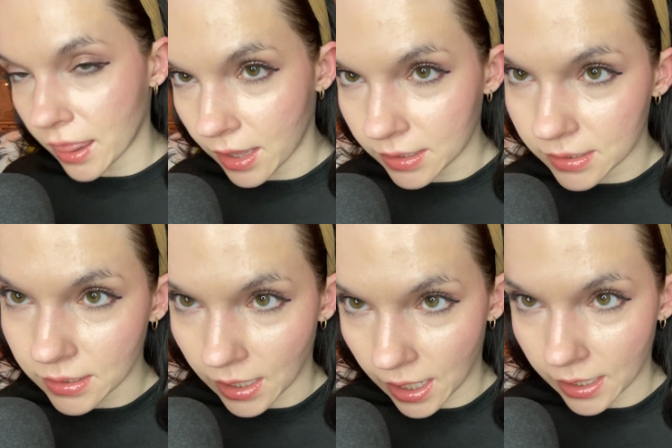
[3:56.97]

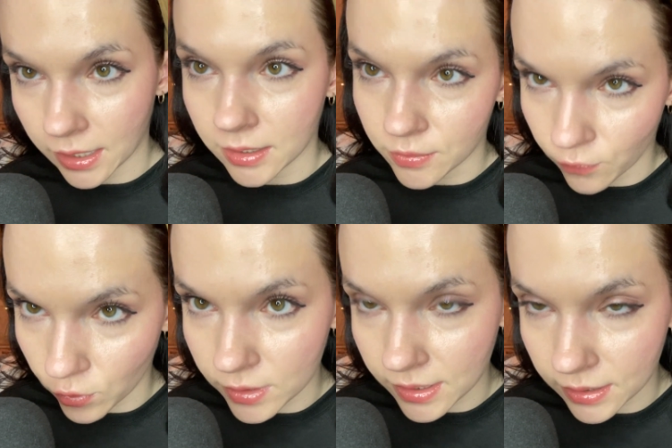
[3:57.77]
This line, it's
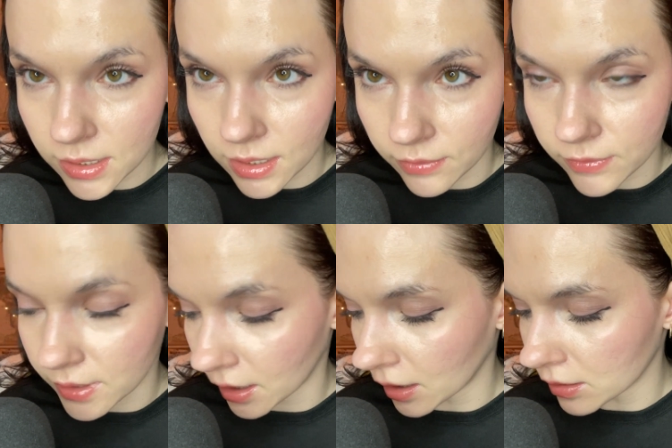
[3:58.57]
for sensitive
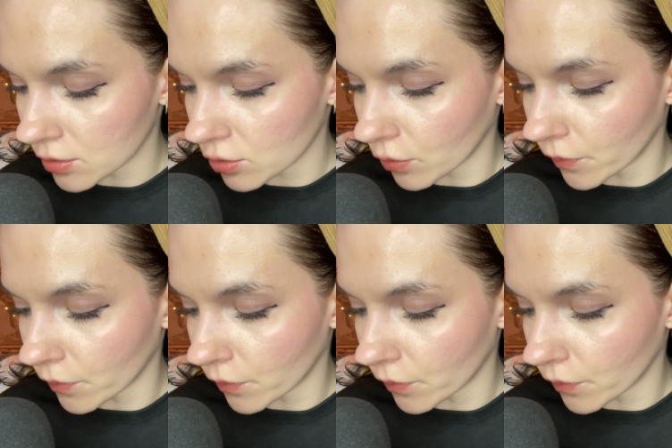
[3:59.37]
skin, so